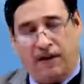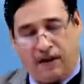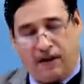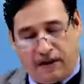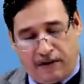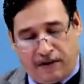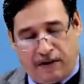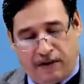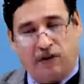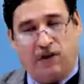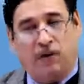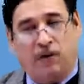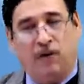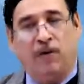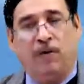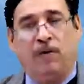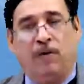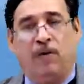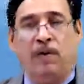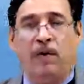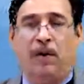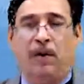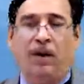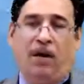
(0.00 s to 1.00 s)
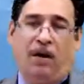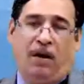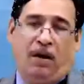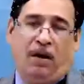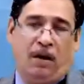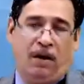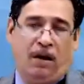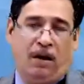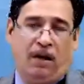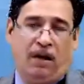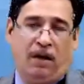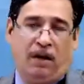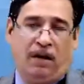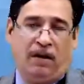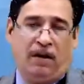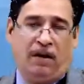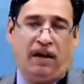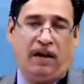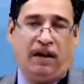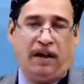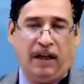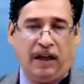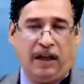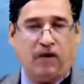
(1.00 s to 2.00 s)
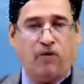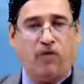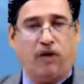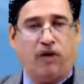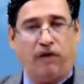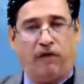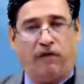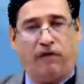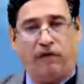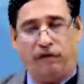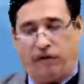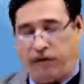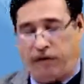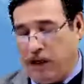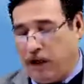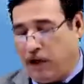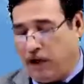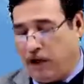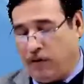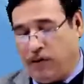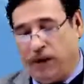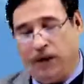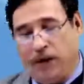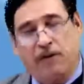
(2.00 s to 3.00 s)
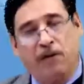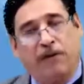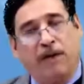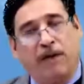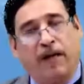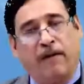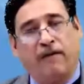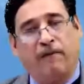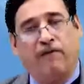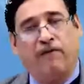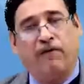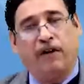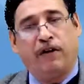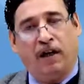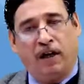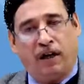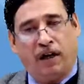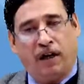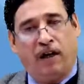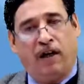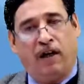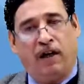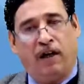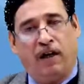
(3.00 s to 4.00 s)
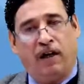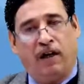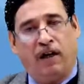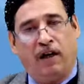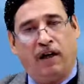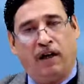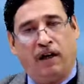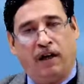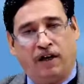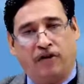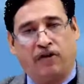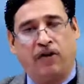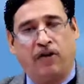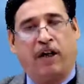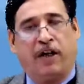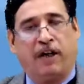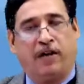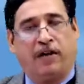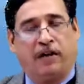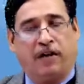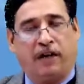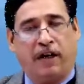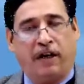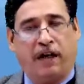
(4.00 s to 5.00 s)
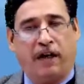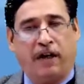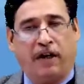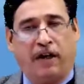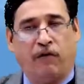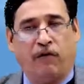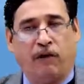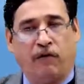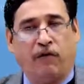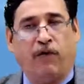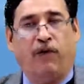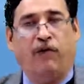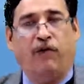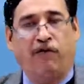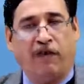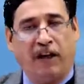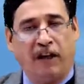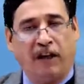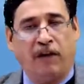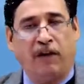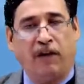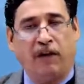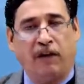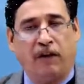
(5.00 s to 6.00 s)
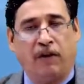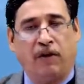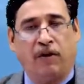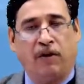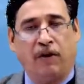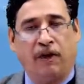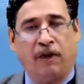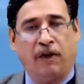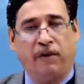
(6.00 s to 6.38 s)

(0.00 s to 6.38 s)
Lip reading: So in the next one, we are going to have a chat regarding what we call final recording.